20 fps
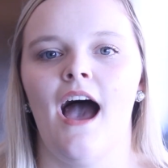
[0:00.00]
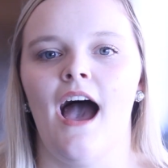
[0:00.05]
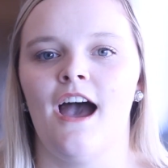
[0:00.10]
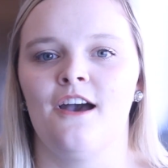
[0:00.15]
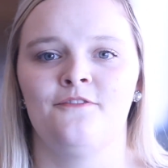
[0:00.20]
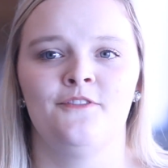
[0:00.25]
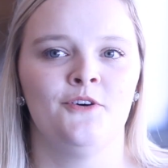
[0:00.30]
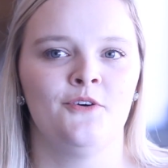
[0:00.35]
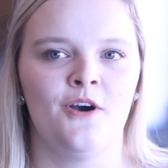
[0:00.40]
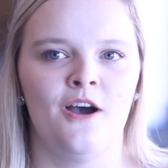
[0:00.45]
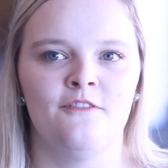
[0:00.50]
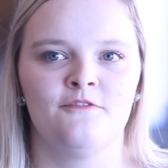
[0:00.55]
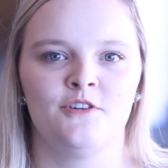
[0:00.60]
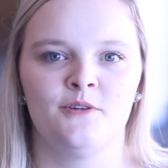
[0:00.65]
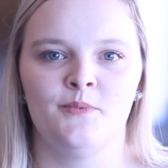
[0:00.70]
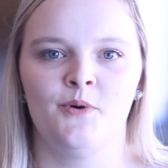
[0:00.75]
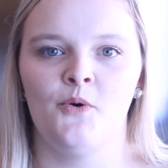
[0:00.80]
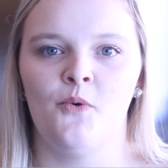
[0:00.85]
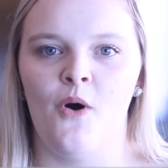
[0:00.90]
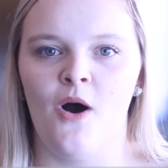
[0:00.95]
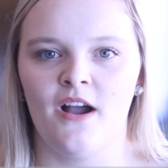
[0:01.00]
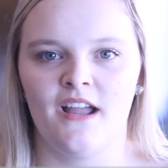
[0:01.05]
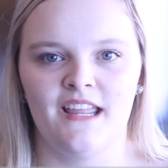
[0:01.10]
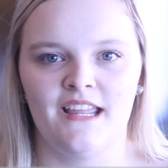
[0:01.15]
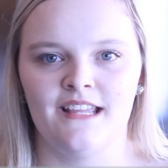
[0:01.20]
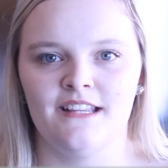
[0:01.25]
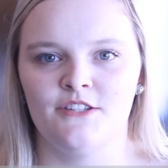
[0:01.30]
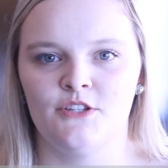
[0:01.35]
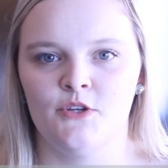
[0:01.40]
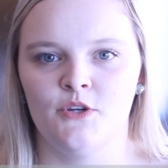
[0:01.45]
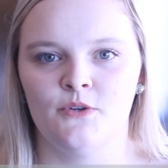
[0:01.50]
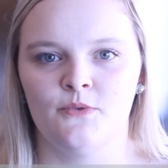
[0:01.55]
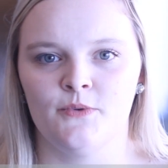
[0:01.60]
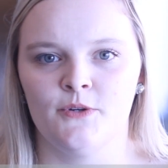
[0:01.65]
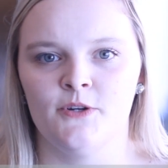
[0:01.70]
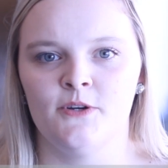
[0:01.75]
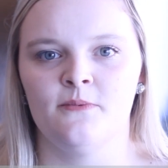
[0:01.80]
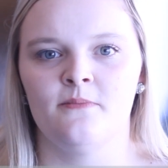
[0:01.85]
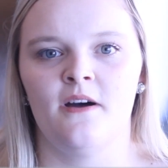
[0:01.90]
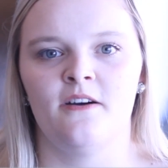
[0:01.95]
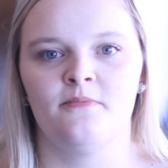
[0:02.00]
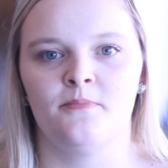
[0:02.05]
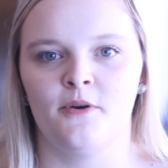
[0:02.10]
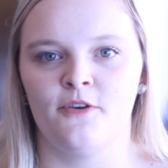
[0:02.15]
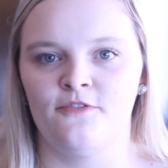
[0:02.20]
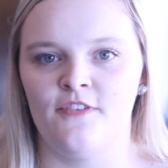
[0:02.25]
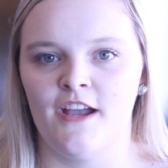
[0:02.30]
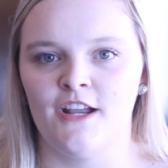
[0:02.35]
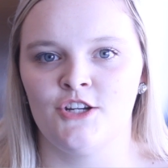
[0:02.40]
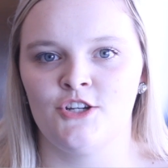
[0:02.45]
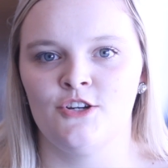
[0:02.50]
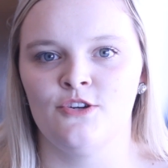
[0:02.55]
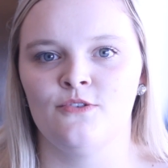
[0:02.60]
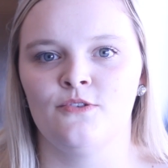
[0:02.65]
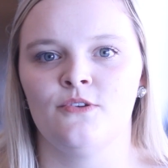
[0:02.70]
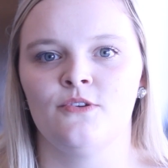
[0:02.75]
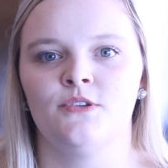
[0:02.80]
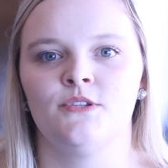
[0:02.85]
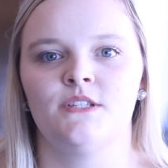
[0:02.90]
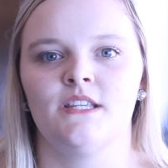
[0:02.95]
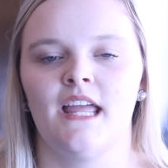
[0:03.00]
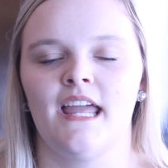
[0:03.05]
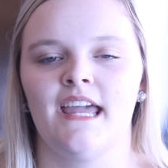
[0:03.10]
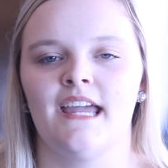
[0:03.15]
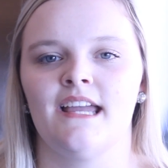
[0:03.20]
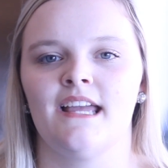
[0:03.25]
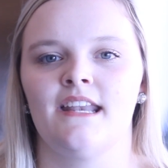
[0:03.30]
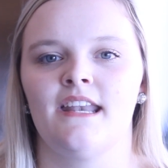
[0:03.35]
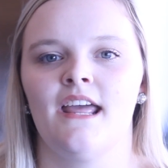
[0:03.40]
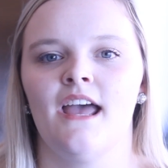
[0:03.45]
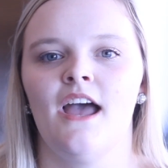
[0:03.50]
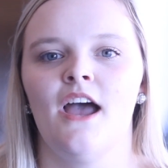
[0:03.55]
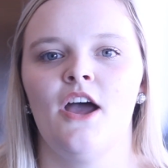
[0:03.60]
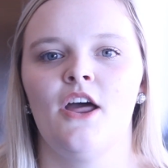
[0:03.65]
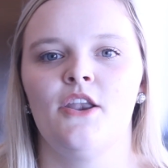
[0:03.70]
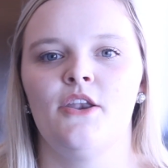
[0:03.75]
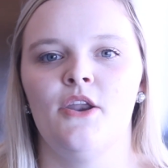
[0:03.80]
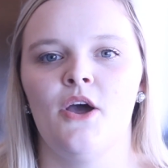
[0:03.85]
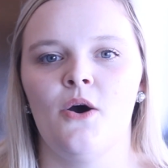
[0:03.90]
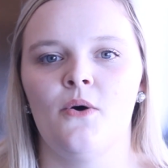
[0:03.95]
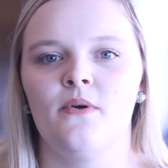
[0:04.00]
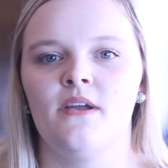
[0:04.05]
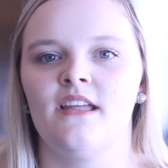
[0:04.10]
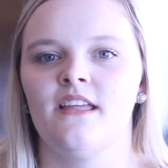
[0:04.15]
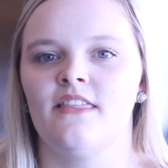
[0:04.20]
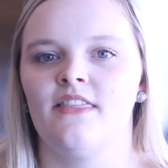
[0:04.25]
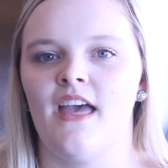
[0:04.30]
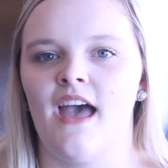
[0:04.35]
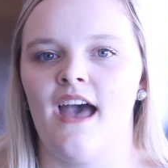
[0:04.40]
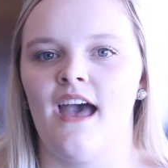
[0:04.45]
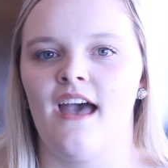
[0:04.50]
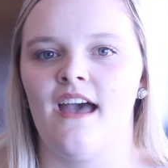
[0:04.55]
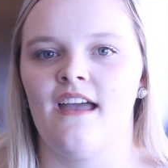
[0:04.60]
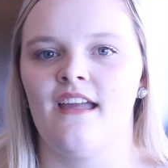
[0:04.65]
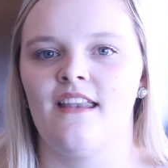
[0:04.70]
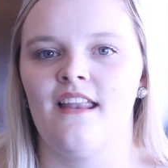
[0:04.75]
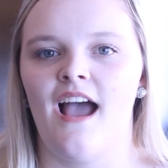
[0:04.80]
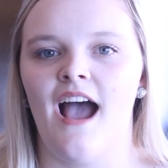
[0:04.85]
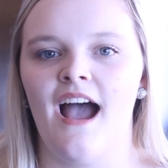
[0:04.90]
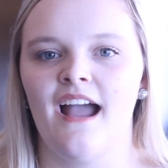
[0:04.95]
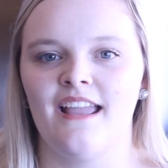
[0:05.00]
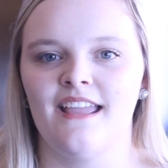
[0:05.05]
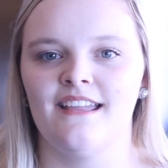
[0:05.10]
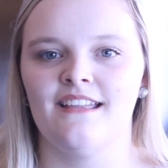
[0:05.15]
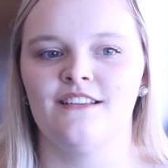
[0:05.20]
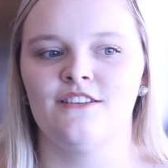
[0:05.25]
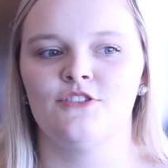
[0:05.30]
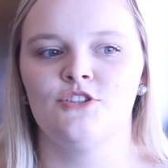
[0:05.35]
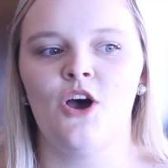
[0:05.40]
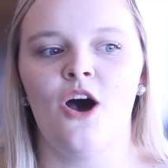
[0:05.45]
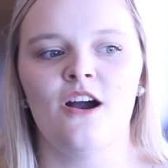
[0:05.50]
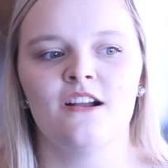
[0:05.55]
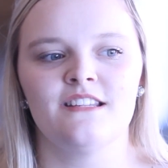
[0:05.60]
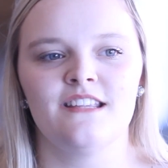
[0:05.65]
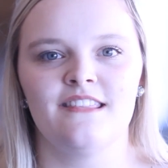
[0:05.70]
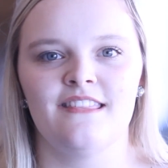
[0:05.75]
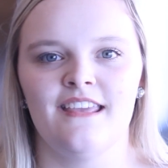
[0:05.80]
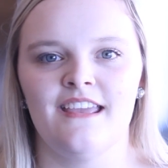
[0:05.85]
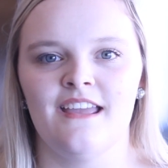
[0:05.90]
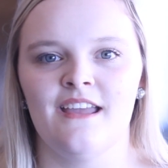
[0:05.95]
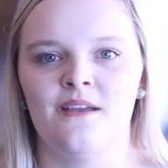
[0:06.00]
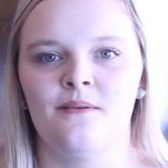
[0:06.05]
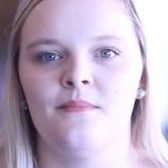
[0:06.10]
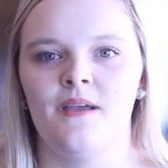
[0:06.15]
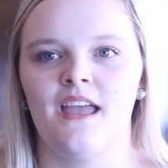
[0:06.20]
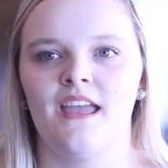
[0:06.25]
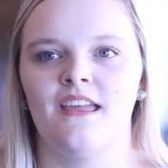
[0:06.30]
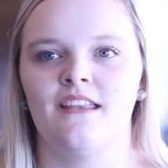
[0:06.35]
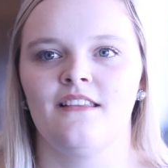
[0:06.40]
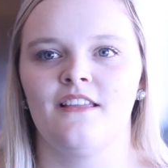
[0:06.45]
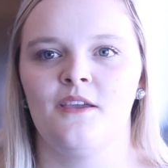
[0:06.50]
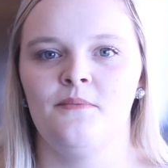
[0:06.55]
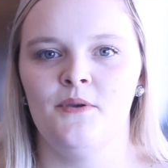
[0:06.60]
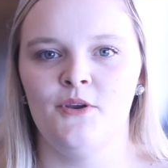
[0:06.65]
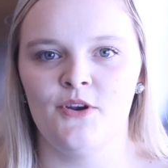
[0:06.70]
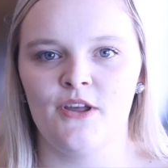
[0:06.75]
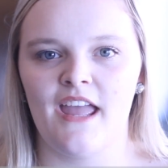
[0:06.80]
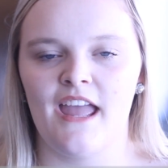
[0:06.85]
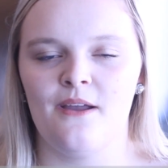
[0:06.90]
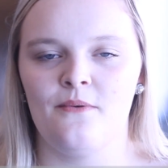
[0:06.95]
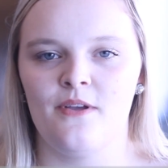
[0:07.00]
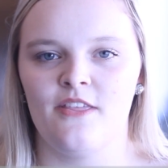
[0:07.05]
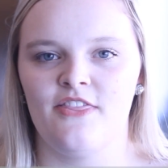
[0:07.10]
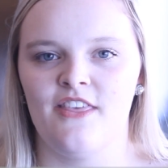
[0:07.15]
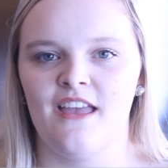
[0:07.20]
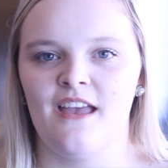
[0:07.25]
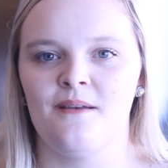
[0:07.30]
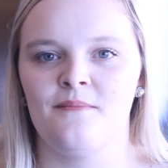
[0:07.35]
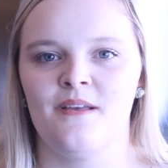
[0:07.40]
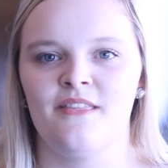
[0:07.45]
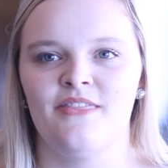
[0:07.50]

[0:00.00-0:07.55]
I feel comfortable walking into a room of professionals and knowing that I can talk to them and communicate with them,